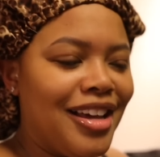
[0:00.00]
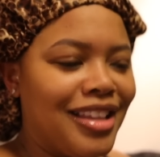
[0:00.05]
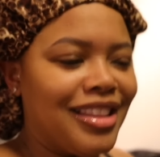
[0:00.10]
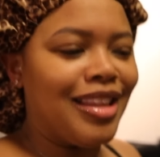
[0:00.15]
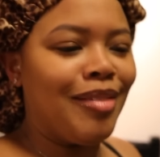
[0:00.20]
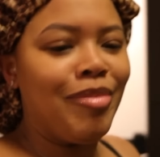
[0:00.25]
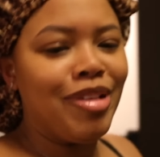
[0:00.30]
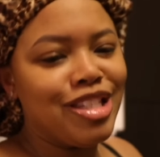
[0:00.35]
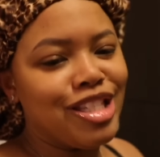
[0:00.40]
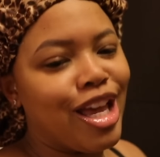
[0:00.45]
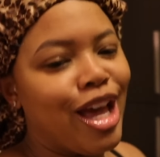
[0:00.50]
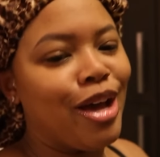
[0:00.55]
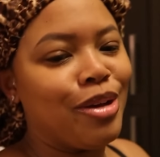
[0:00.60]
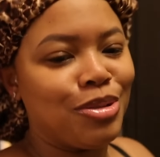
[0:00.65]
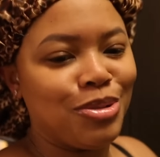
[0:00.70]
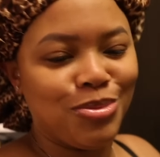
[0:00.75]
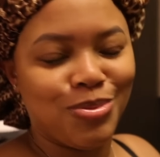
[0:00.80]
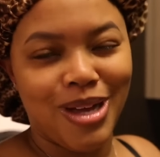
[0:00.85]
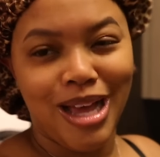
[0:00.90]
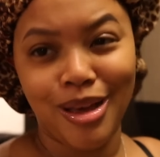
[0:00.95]
let me tell
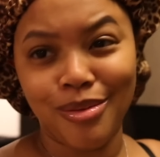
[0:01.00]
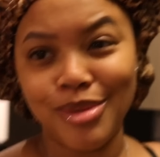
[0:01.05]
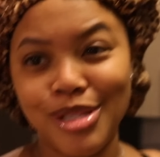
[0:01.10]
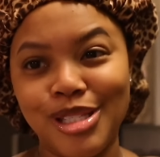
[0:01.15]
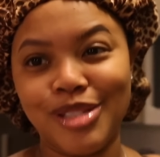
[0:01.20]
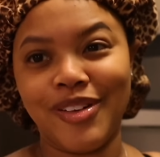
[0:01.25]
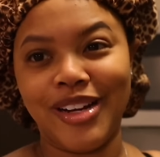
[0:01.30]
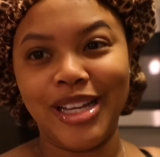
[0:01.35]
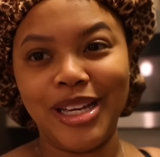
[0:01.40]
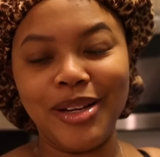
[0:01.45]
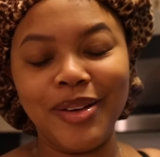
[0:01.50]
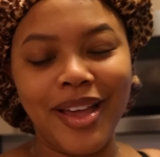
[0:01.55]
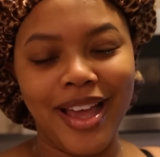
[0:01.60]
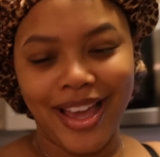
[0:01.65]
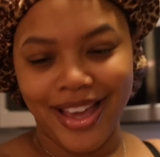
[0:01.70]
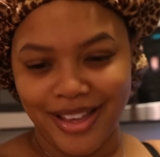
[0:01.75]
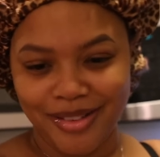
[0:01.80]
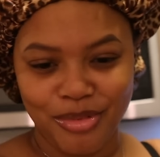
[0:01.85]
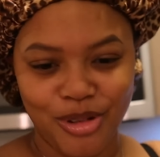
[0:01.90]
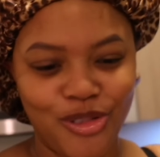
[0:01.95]
you why it was great,
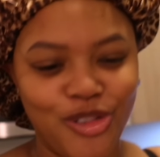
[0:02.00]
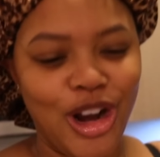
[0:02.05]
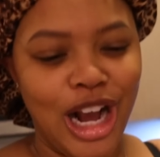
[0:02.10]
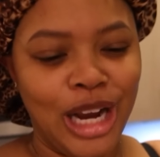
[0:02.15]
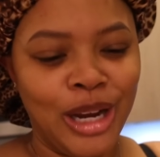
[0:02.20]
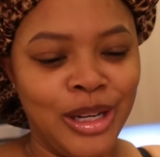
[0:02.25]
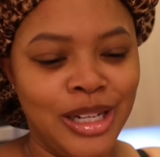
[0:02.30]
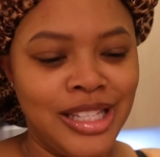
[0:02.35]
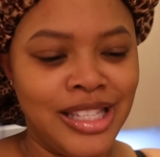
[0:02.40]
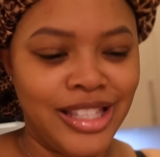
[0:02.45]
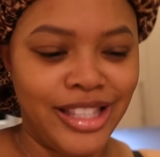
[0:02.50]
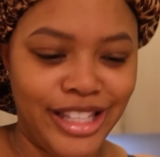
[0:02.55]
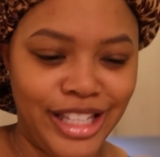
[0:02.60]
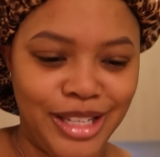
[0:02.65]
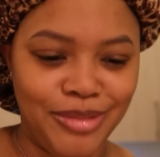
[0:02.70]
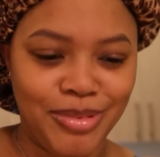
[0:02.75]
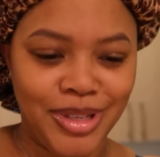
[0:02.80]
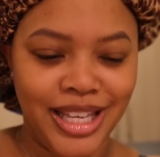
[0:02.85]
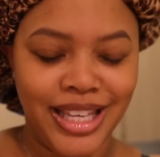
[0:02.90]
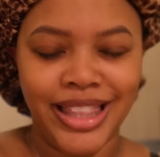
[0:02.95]
okay? Before I go to
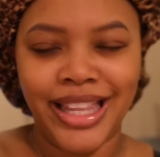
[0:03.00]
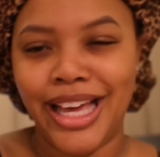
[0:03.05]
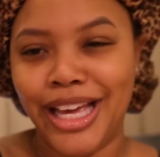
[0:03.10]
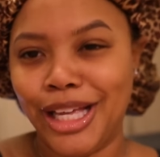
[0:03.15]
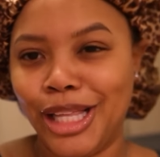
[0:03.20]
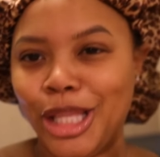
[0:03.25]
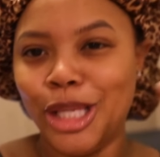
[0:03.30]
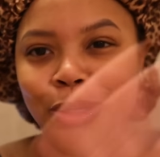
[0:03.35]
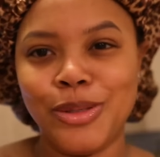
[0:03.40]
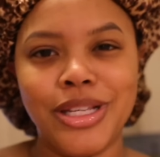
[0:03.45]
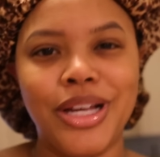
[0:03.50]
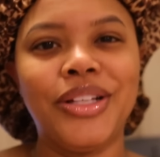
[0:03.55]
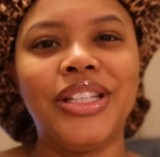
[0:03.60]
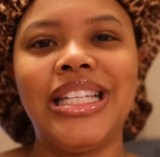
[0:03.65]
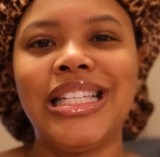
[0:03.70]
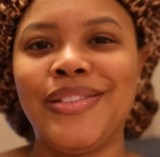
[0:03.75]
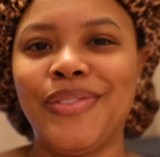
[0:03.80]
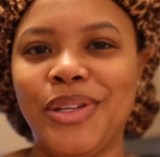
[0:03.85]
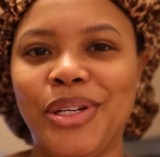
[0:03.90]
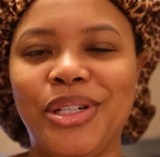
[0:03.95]
sleep and like close out
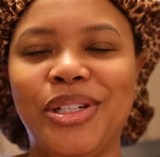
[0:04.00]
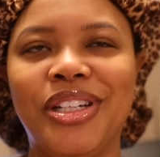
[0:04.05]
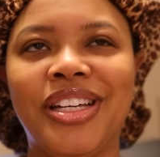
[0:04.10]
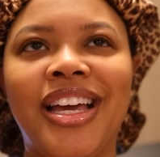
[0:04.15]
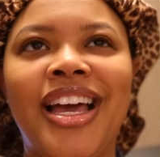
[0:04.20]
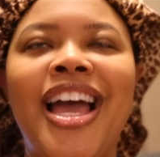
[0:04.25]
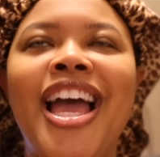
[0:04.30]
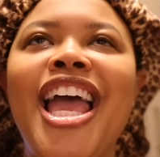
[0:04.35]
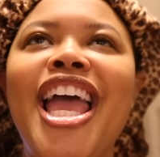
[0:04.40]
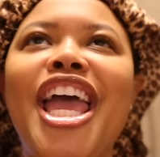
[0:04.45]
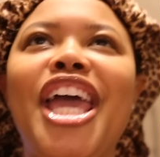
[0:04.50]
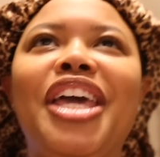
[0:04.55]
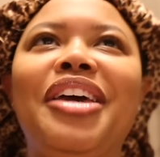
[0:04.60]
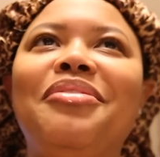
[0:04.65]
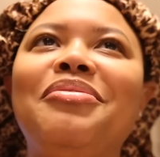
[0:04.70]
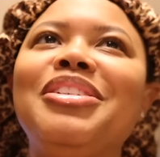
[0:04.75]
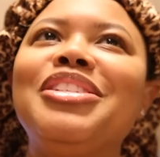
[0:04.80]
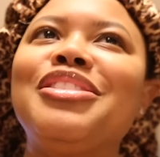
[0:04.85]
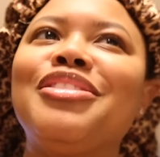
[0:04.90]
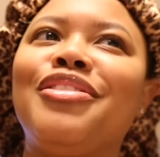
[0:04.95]
this vlog. It
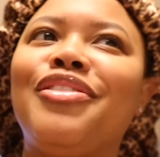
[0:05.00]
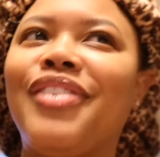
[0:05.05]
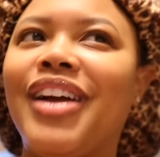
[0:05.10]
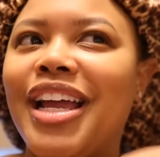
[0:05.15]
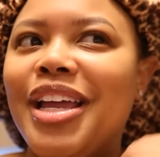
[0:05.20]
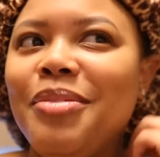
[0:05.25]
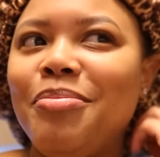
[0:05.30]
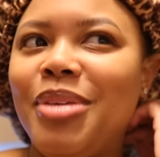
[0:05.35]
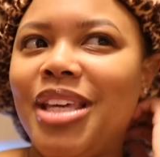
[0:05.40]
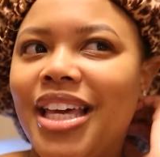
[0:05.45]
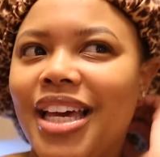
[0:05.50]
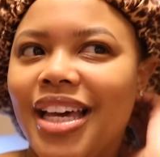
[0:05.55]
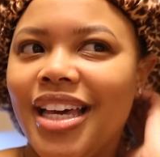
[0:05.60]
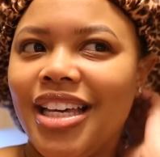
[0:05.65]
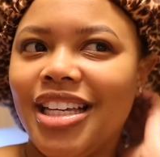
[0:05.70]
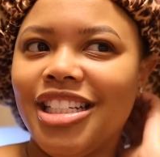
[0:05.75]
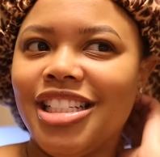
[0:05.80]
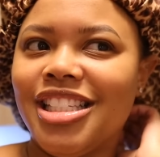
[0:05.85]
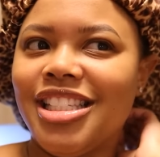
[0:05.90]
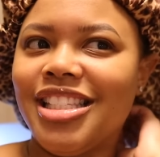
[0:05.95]
was great
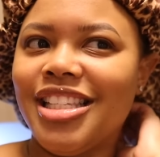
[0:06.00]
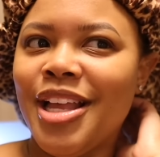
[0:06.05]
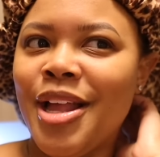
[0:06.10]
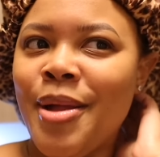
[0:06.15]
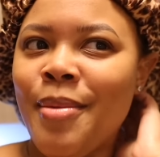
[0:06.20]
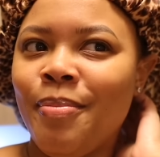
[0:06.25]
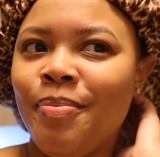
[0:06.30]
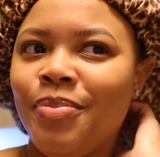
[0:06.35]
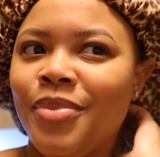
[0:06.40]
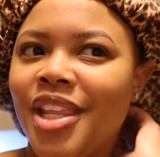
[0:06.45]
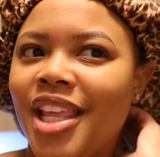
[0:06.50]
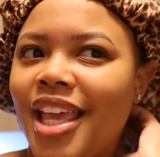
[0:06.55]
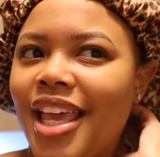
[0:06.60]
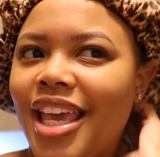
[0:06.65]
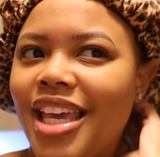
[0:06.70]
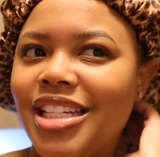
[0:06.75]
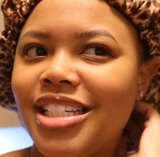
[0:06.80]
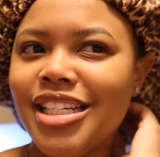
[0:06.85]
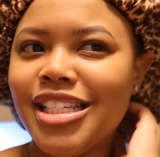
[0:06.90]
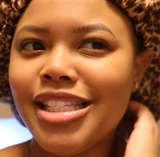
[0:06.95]
because
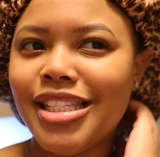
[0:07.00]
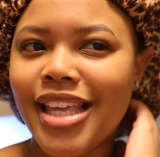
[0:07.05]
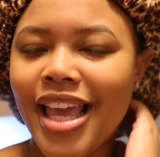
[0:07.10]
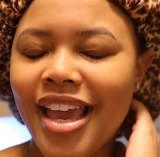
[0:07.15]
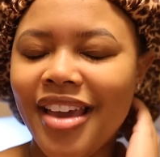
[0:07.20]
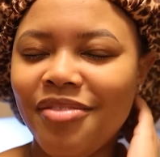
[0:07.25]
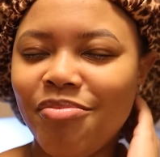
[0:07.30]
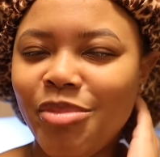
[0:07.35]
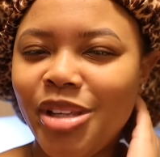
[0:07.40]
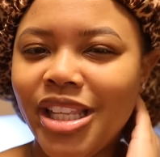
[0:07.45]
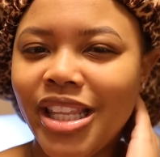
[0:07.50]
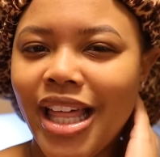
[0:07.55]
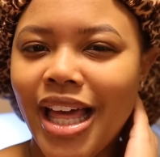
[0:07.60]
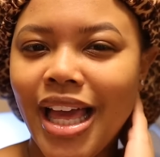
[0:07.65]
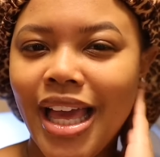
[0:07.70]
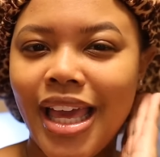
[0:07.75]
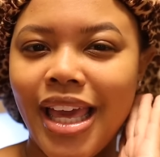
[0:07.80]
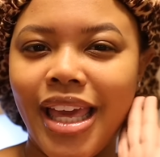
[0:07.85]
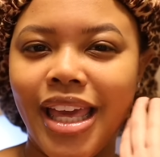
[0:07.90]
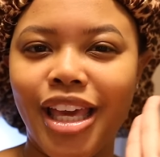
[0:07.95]
it just gave me
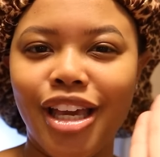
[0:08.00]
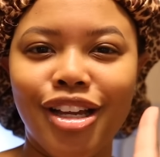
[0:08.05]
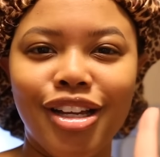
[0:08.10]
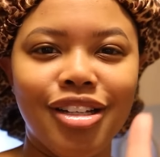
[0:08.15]
like